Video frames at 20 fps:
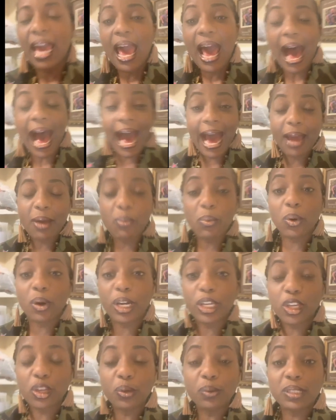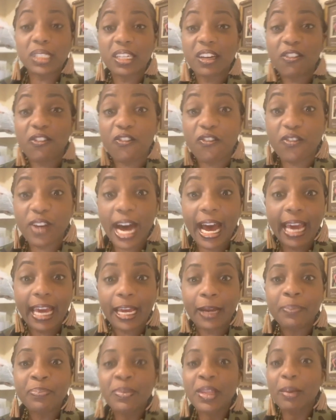i want you to
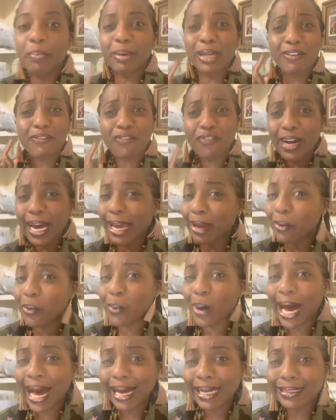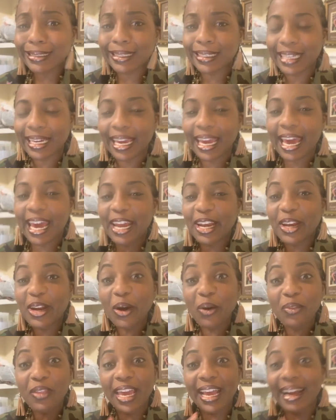fight but fight wisely and
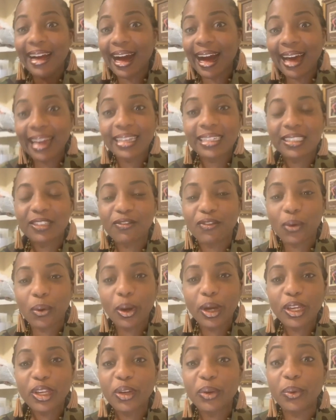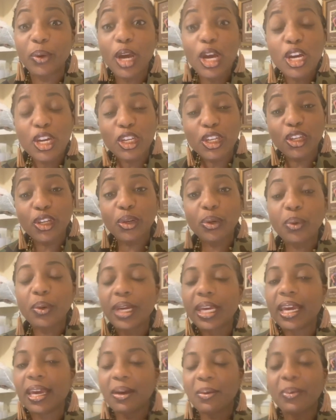know that god is for you you
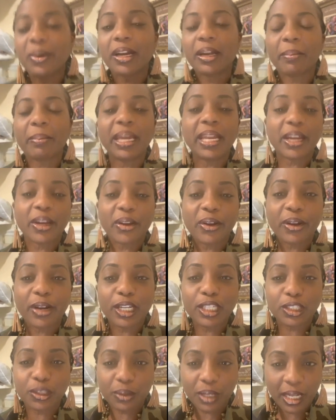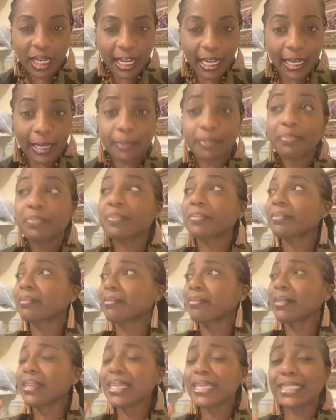he wanted me to encourage you today
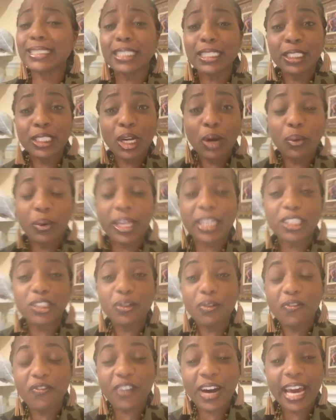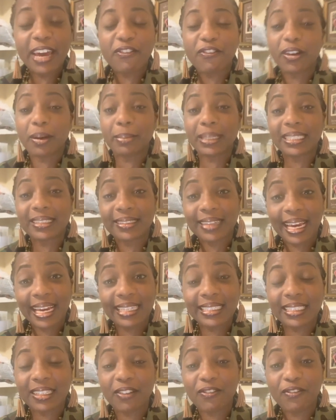to know that you fight from a
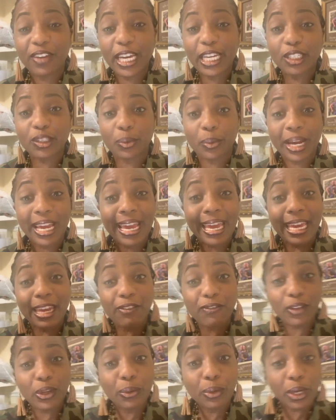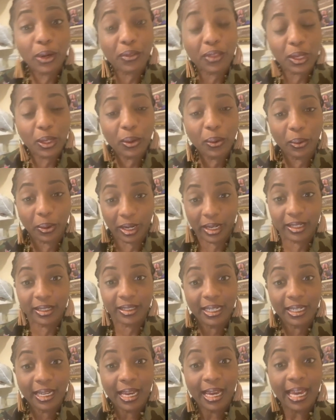stance of victory if you know the lord
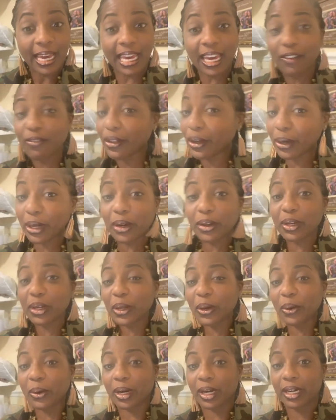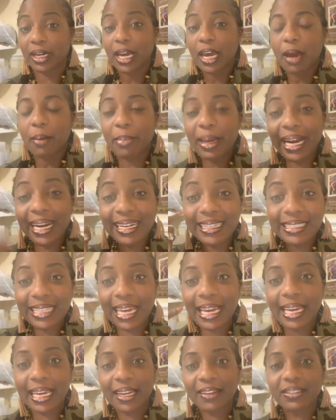if you know the Lord, because
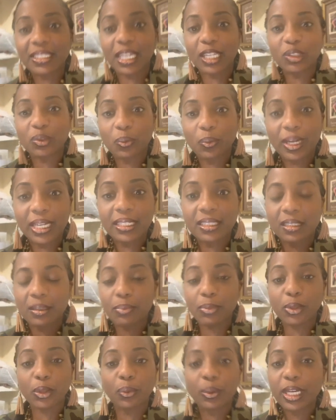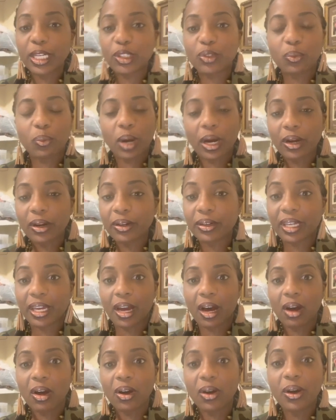He gives us wisdom through His word,
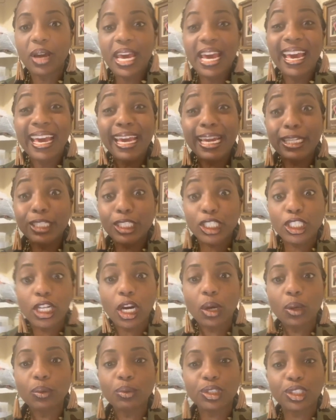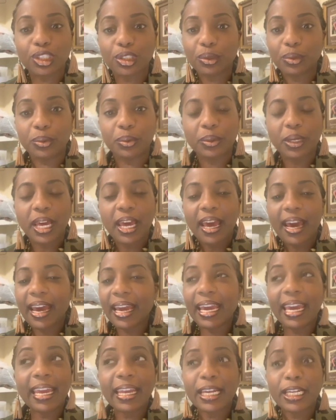y'all. He chose you, and
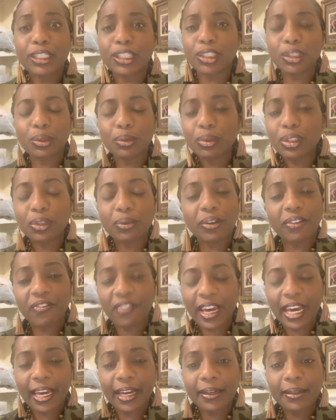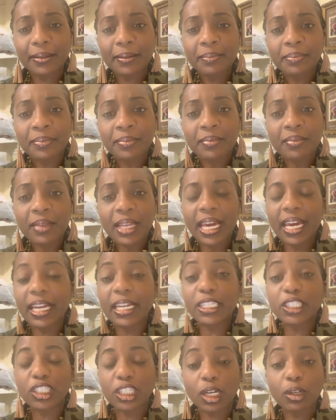He didn't choose you to fail. He
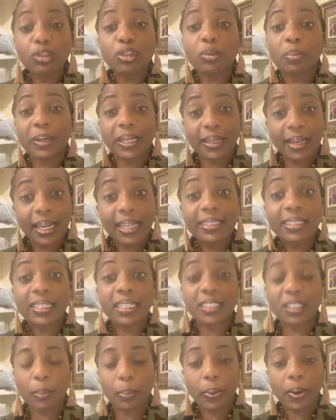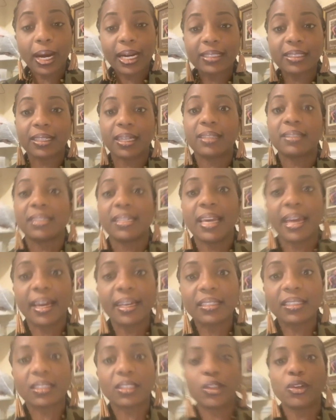didn't chose you, but yes, there's a process.
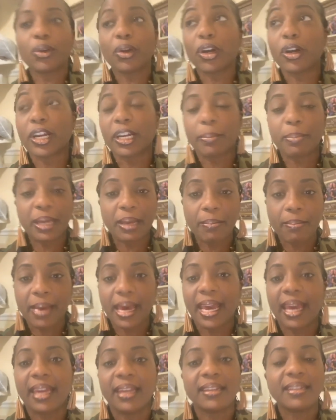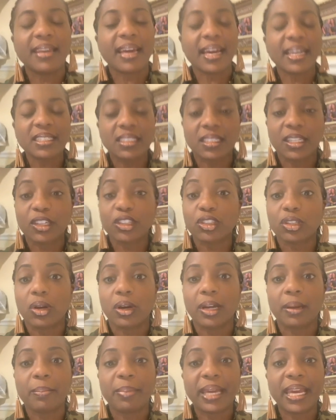Yes, you're going to be made. Yes, there's going
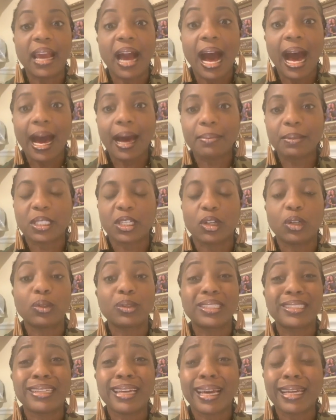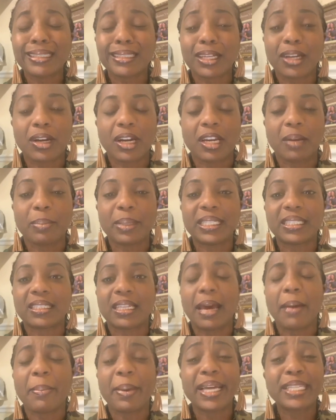to be obstacles. Yes, there's are going to be
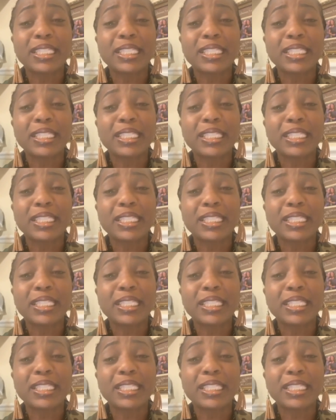setbacks.